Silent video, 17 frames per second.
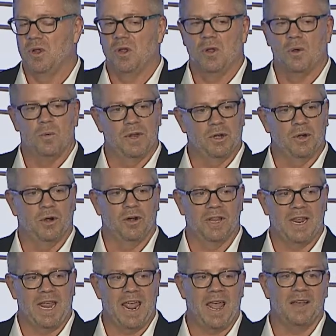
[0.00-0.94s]
We currently
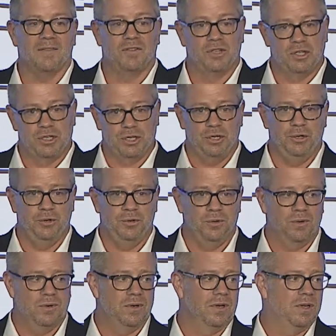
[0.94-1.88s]
have
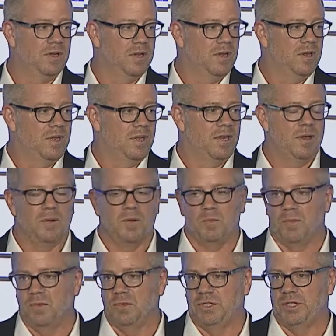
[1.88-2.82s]
two
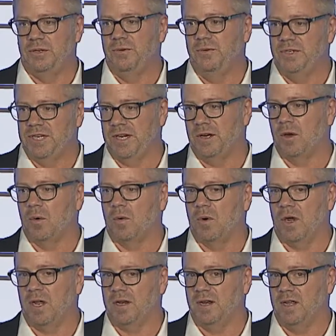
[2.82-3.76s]
tier
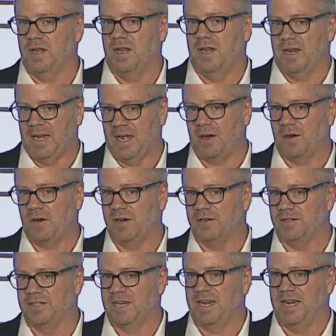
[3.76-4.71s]
1
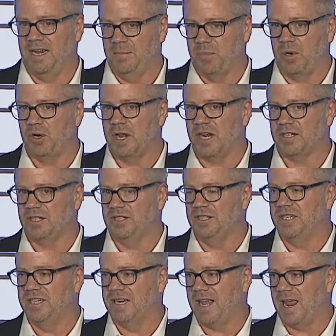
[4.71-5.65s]
carriers in production
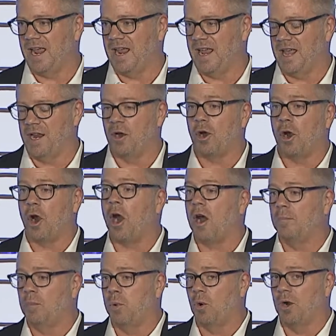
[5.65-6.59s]
today and are
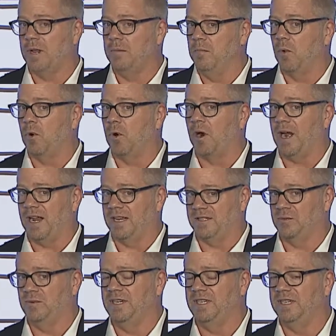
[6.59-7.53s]
onboarding more as
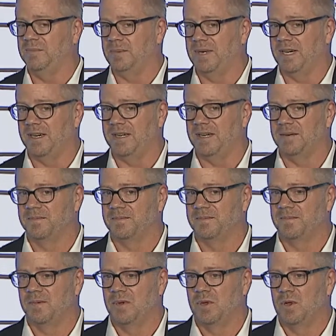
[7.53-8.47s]
we speak.
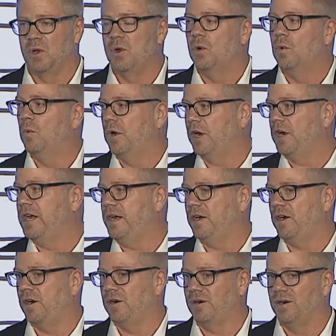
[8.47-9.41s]
We're
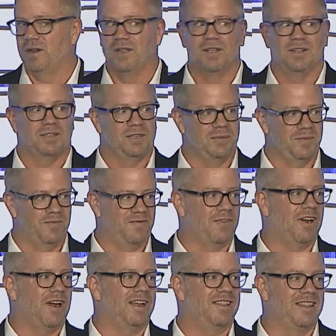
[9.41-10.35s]
here to
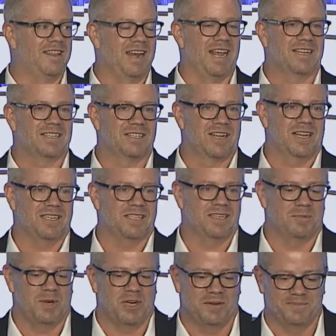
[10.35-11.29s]
find the next
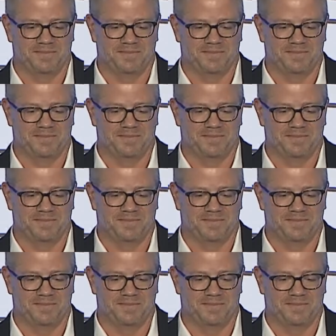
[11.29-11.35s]
customer.